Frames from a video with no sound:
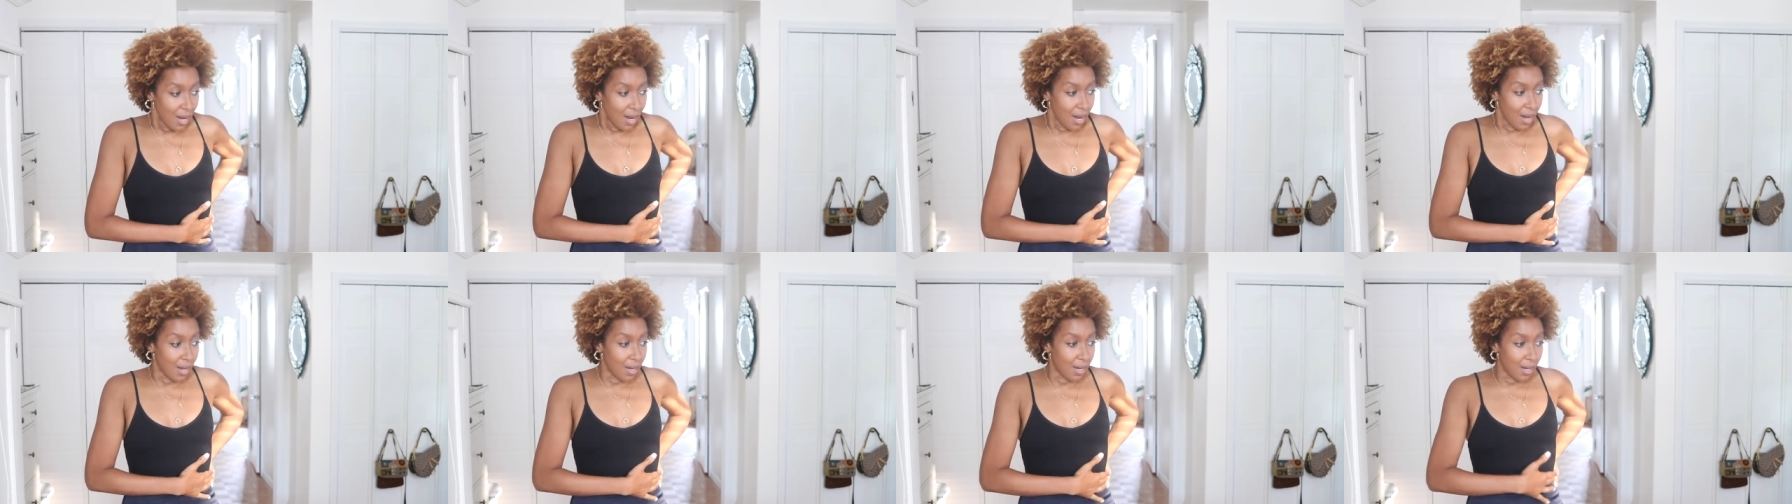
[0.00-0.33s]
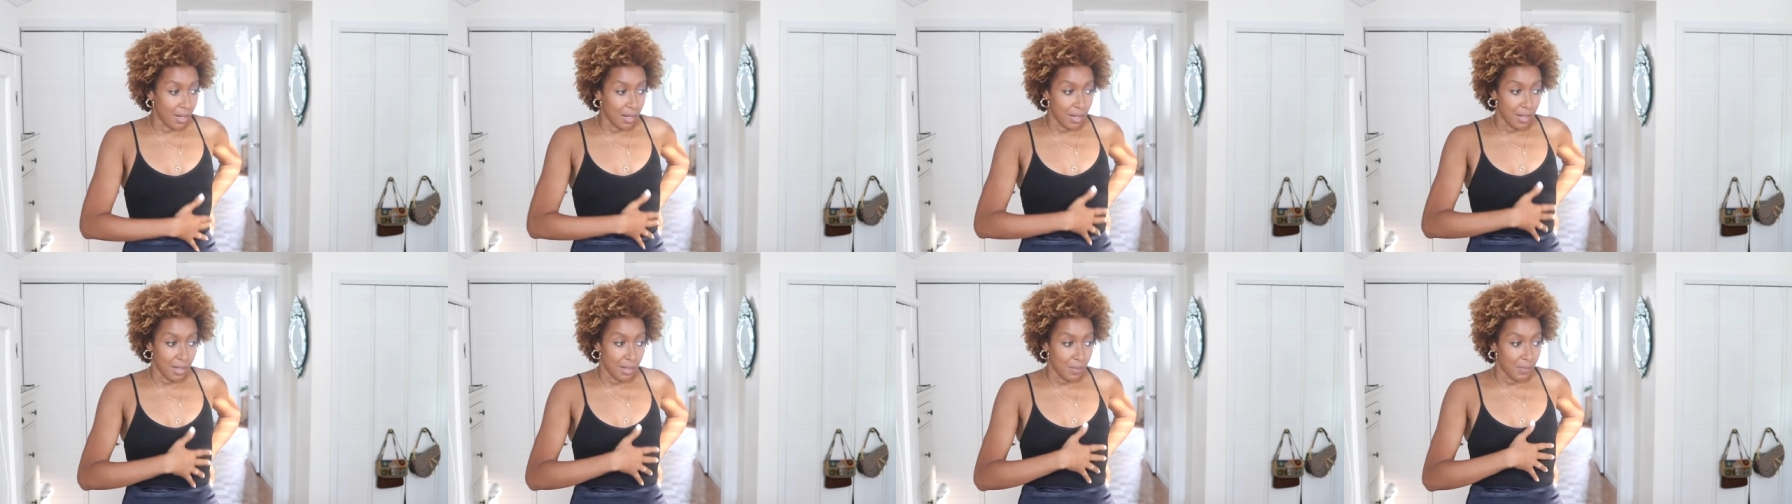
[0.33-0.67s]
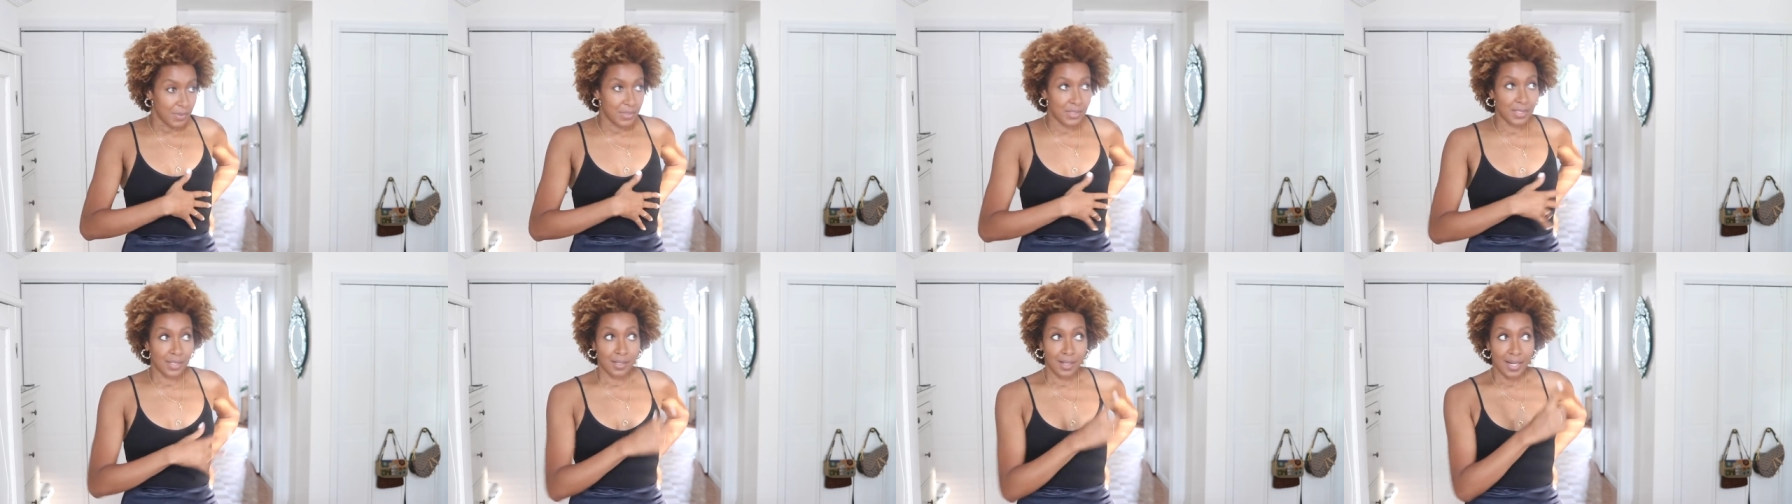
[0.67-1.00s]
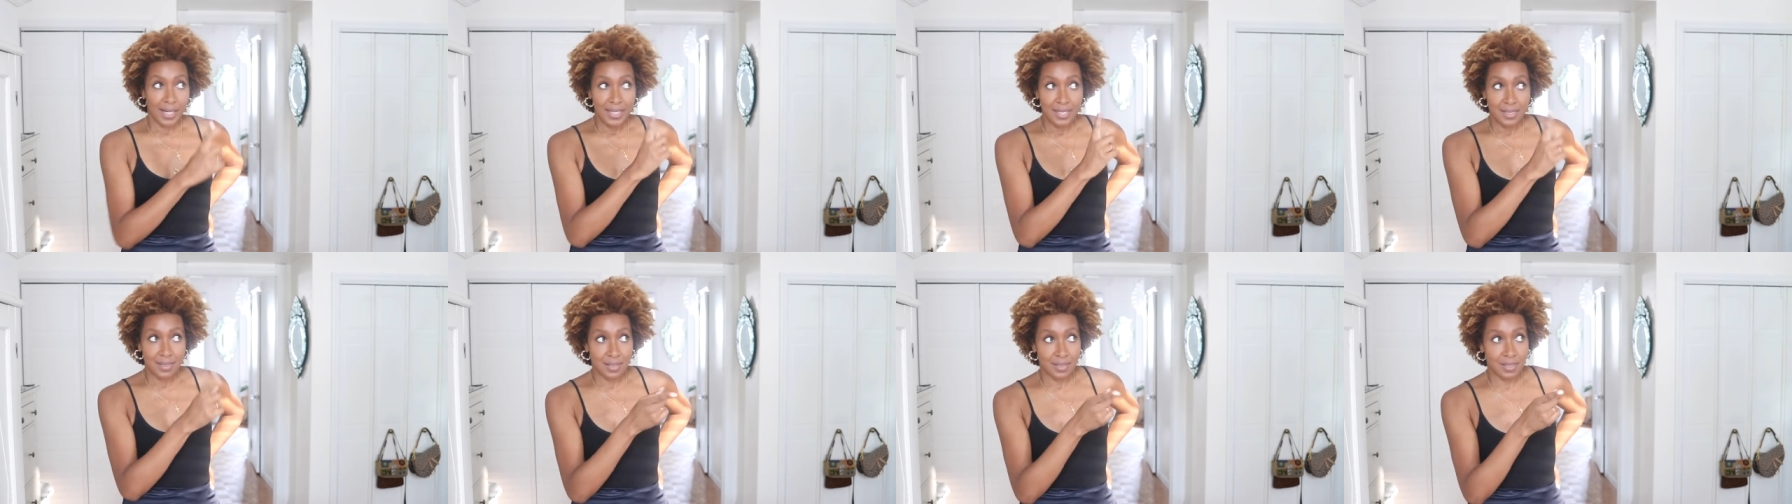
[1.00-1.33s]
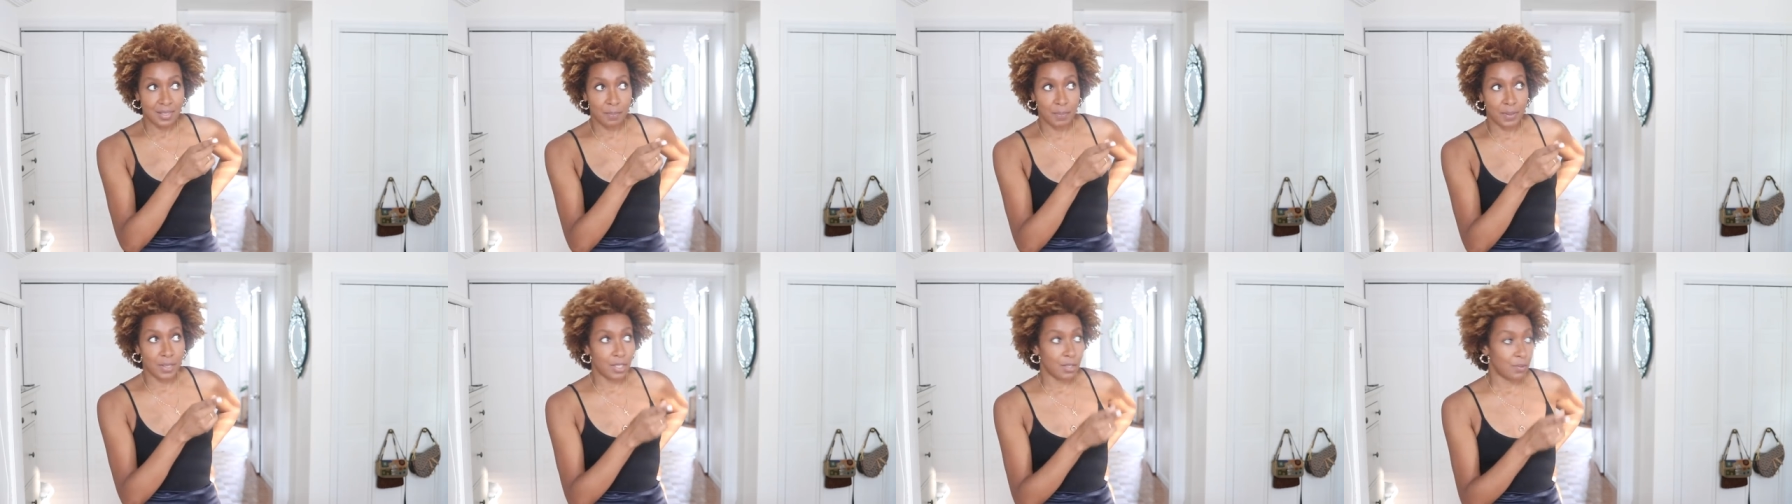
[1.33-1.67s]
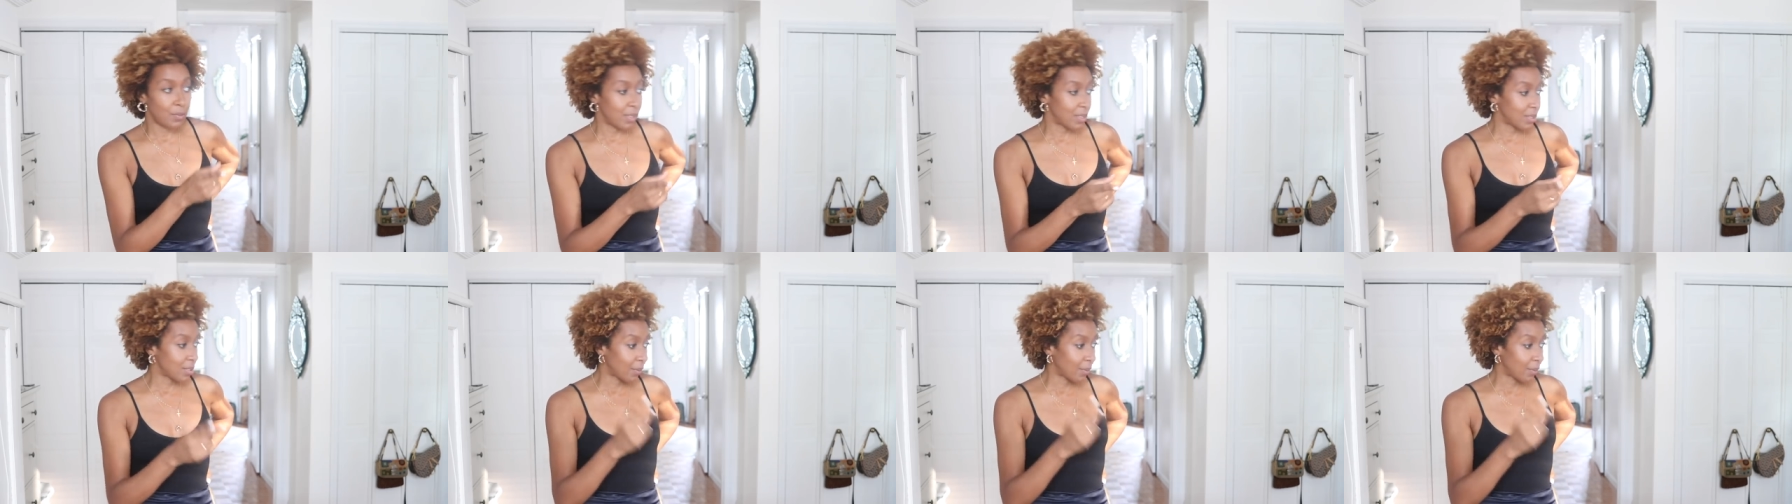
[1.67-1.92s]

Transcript: The light is disappearing,